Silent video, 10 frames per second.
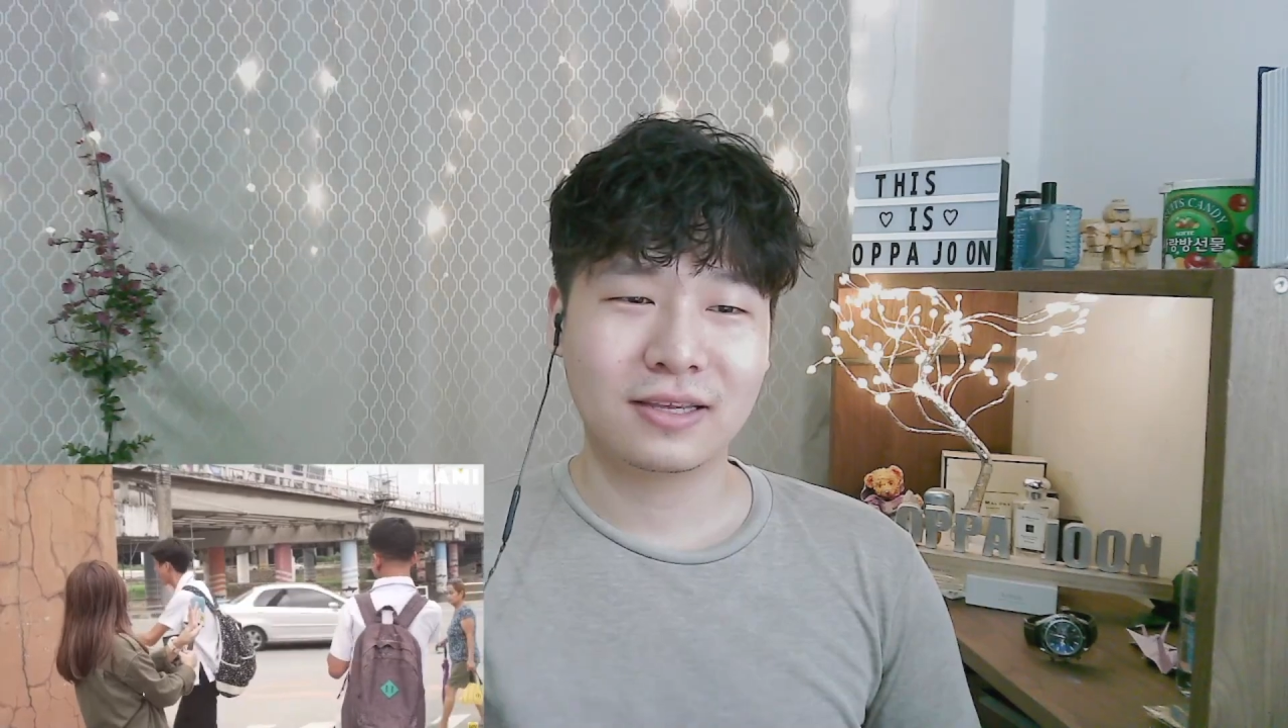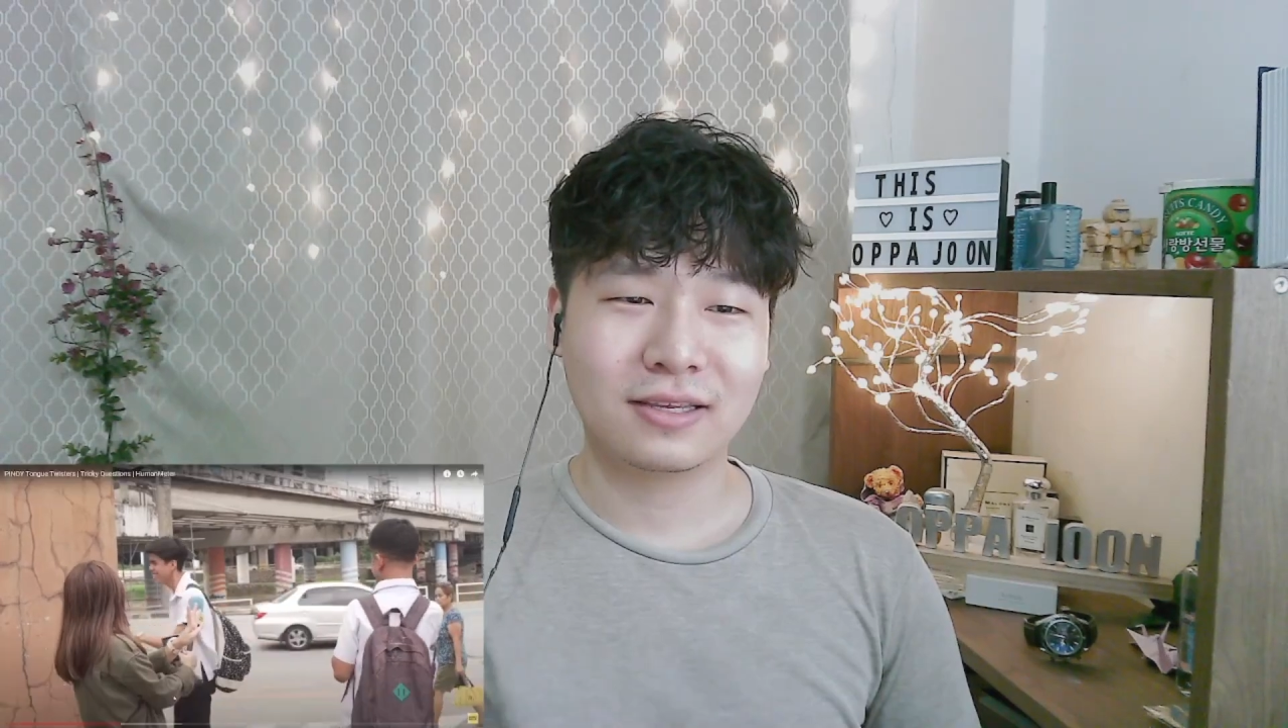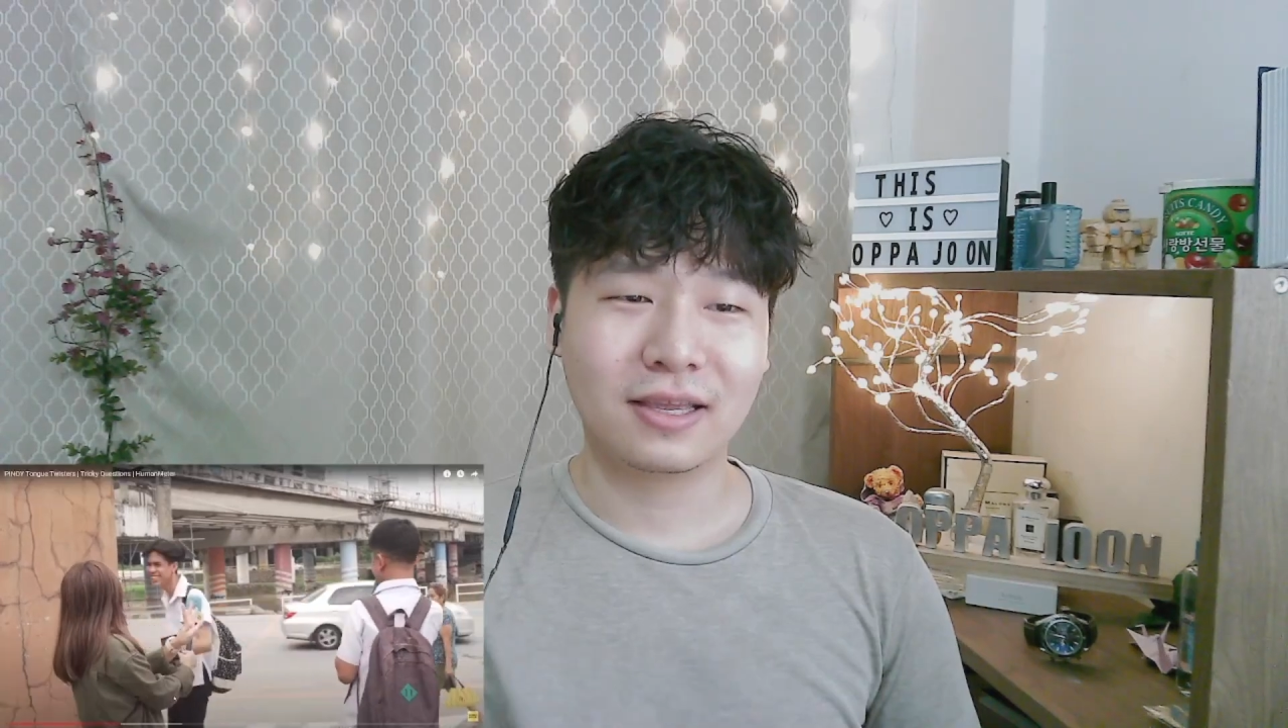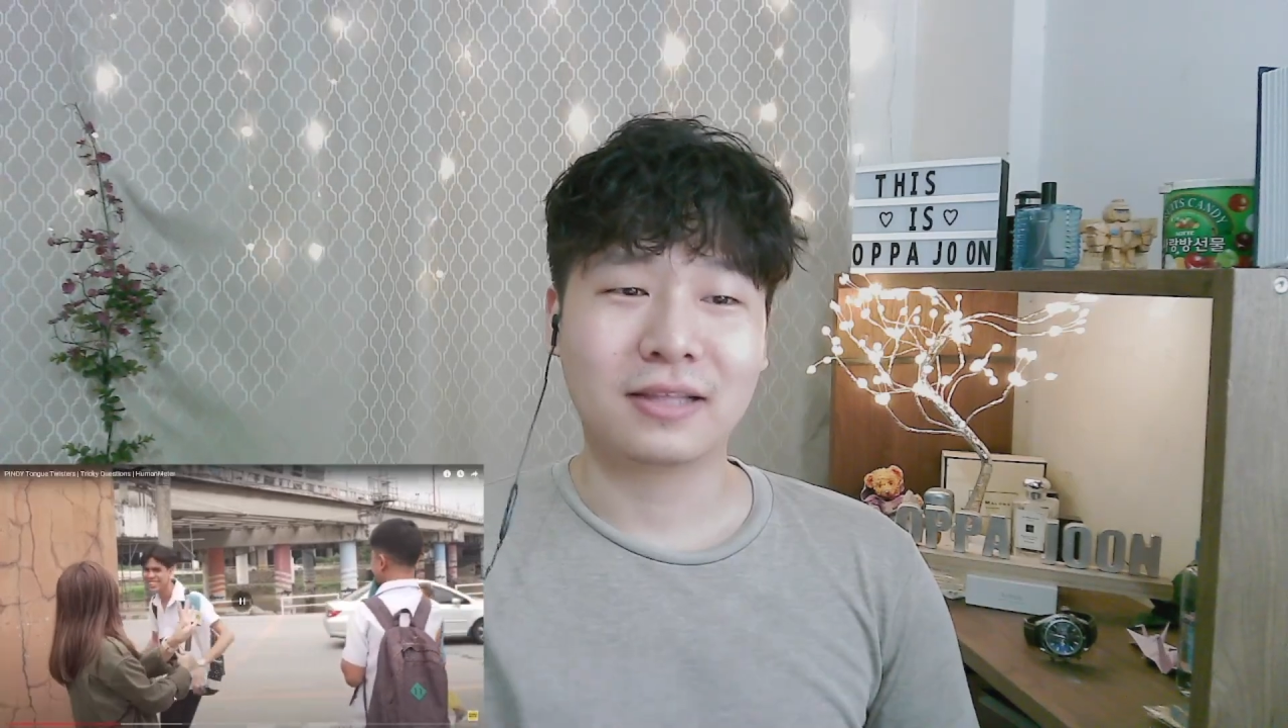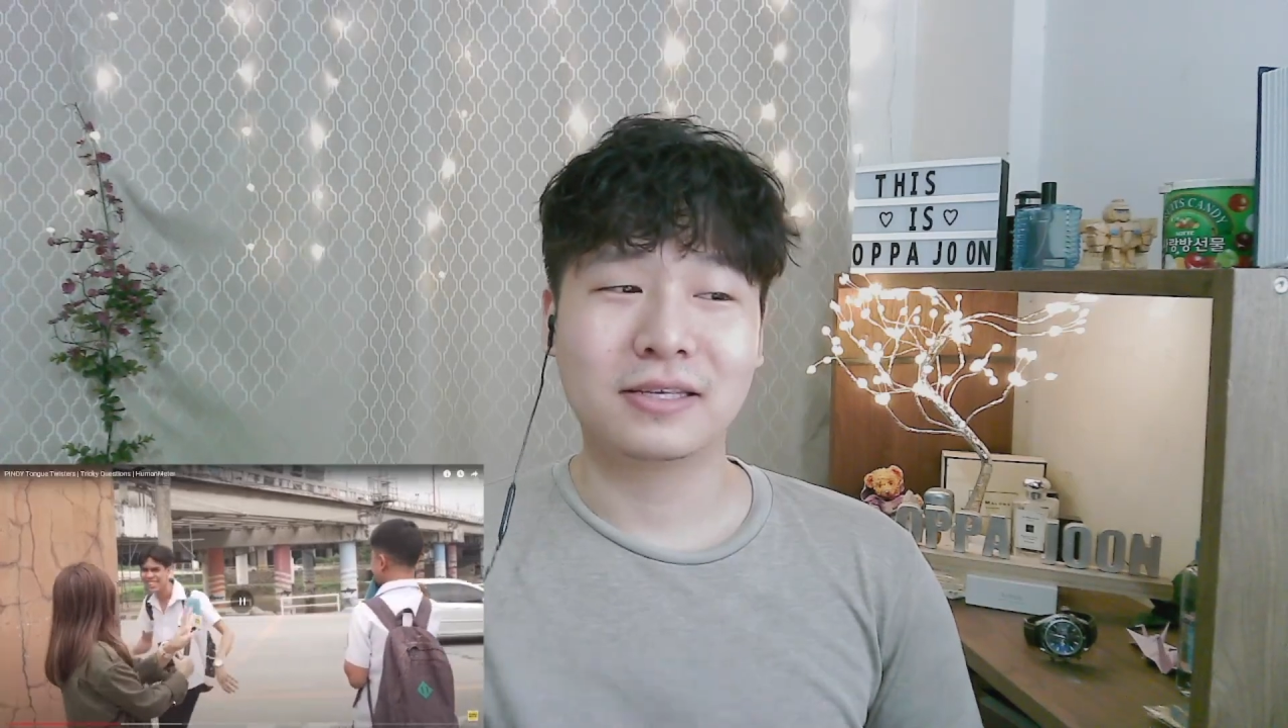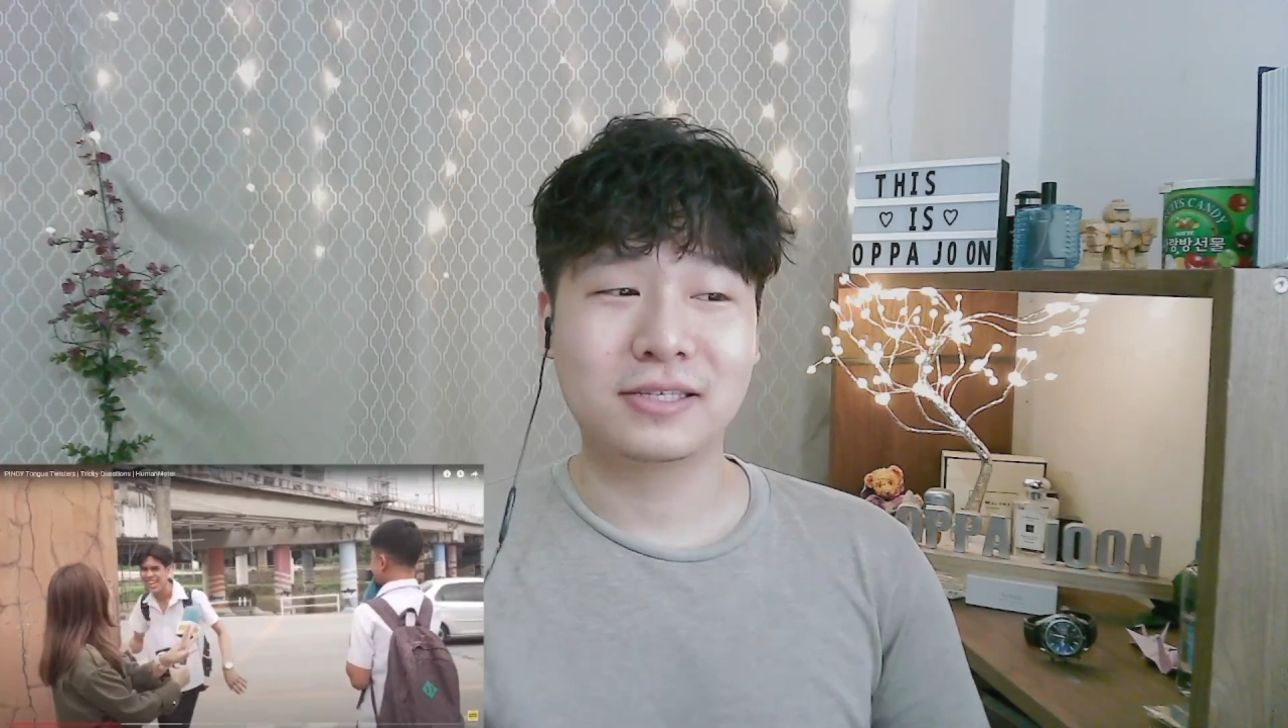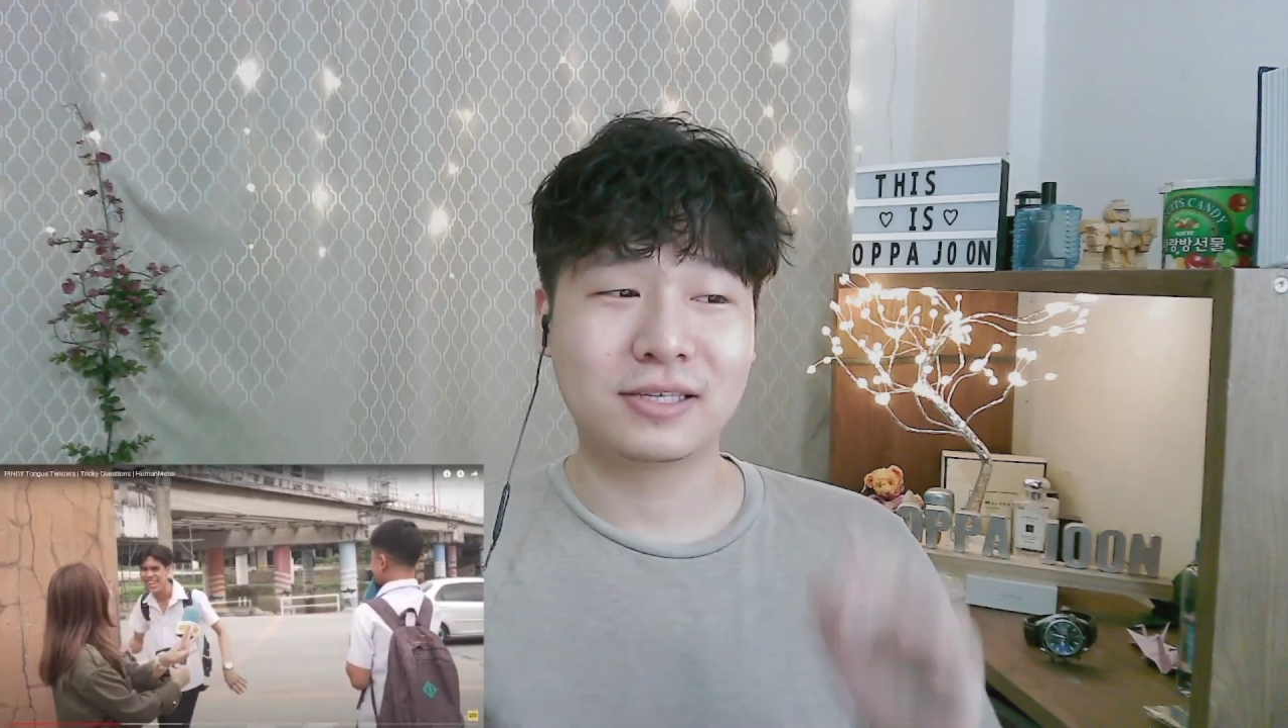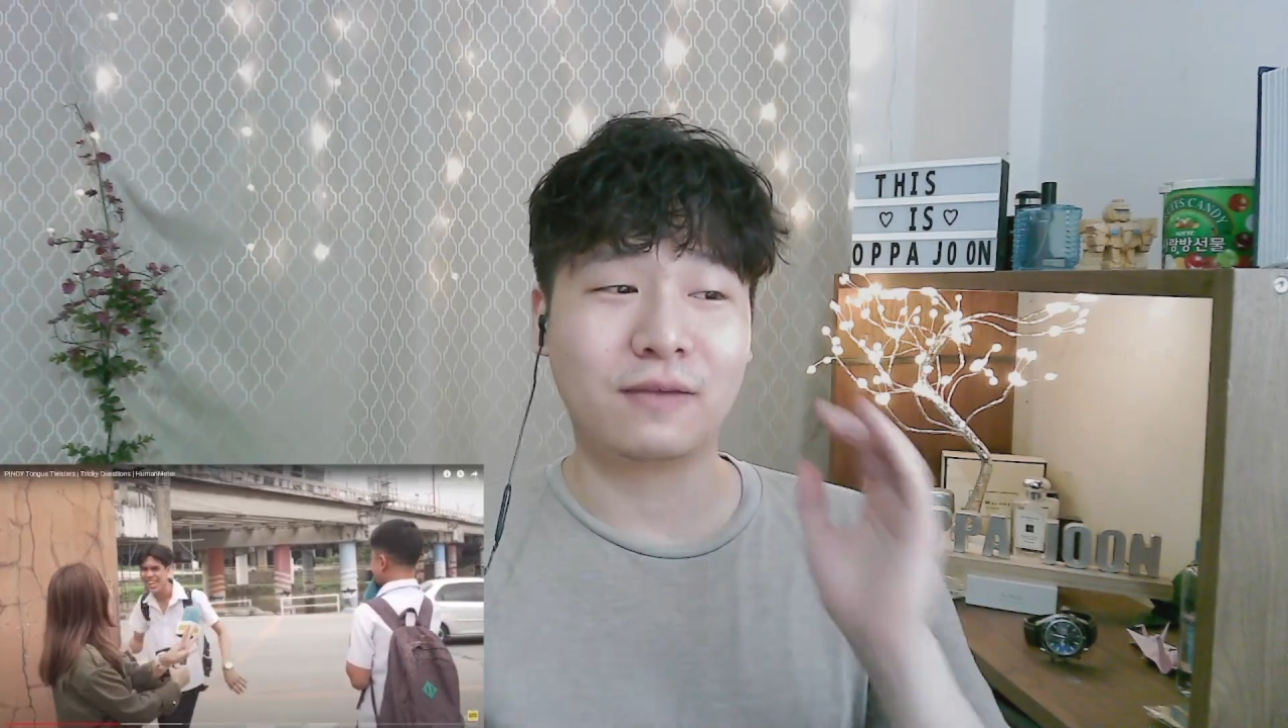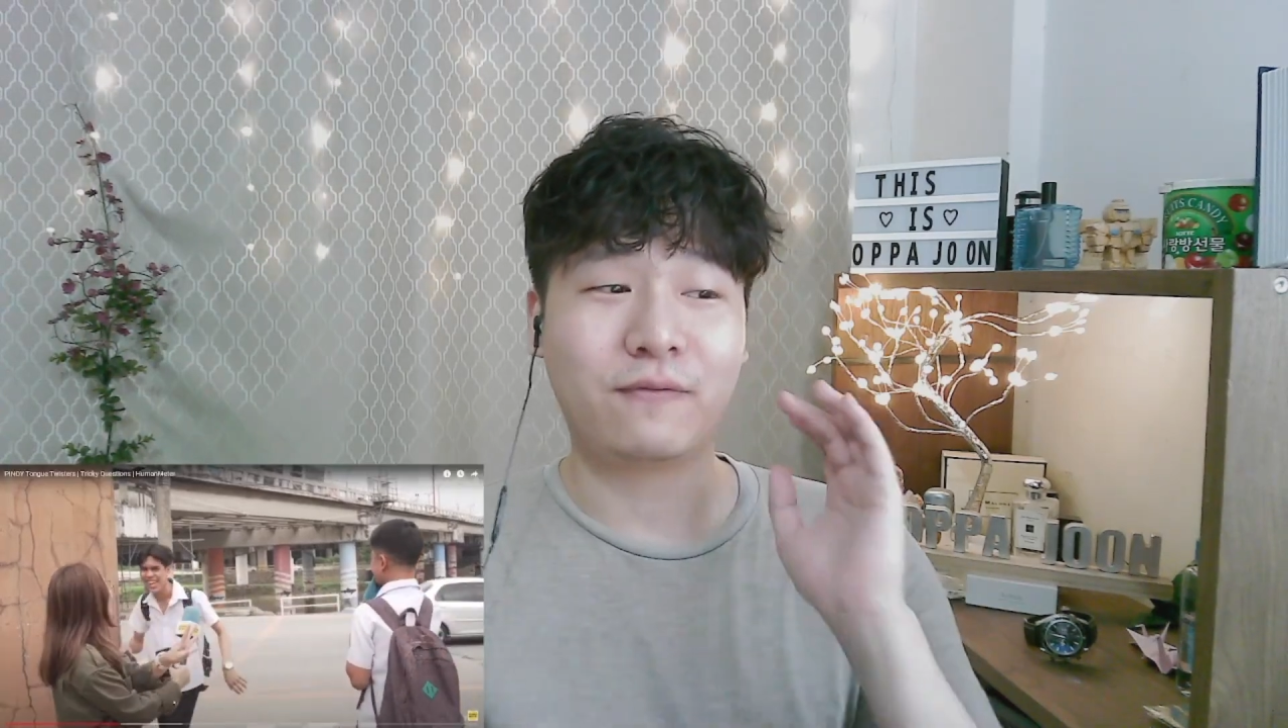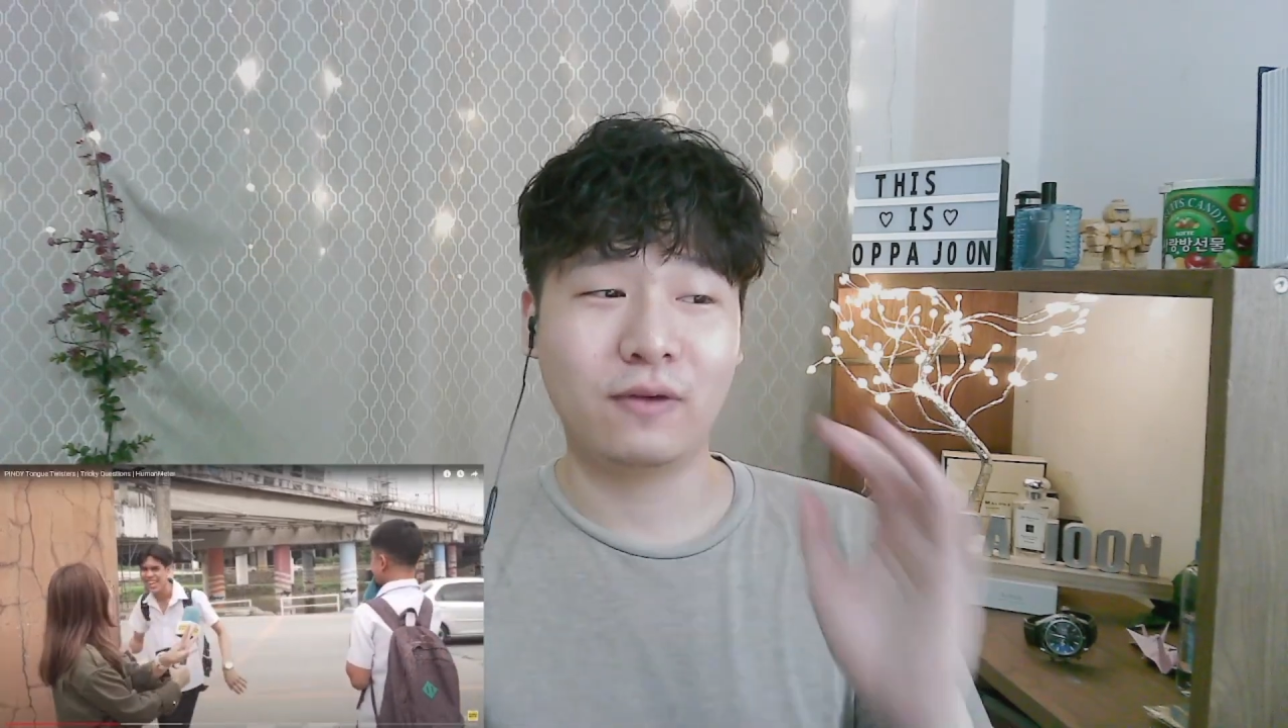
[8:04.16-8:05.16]
Yeah, this is
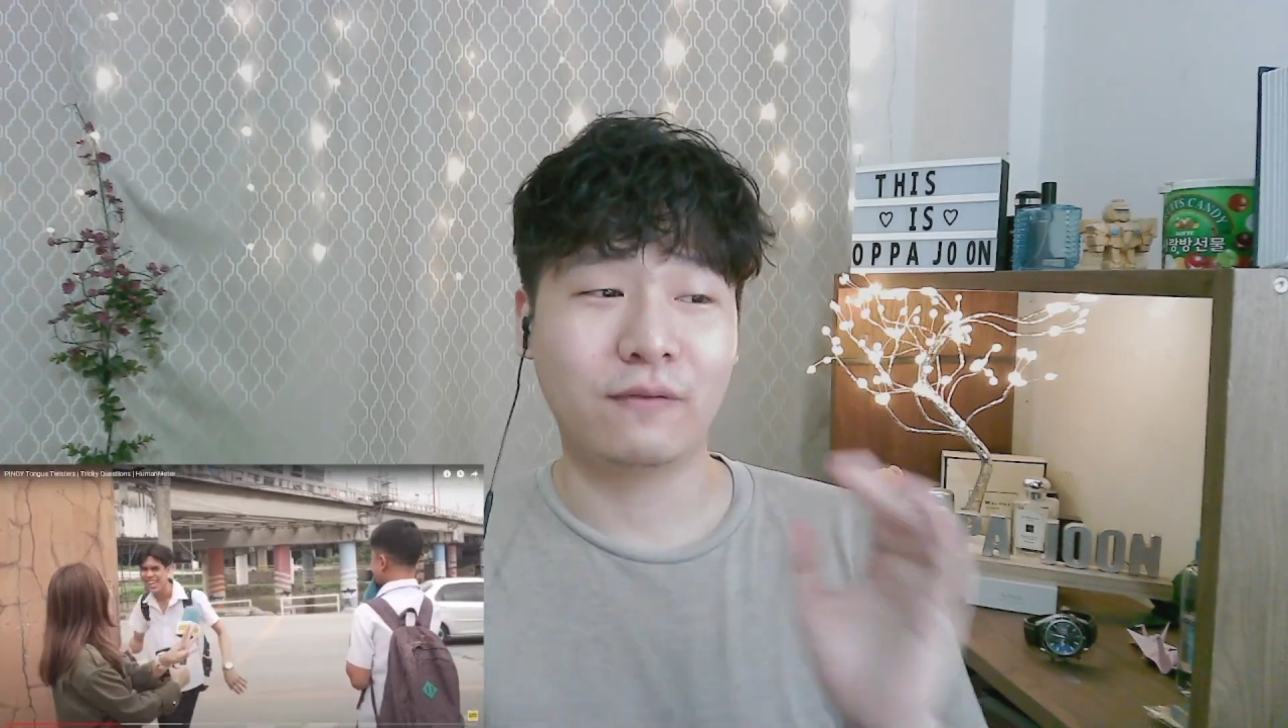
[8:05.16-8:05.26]
a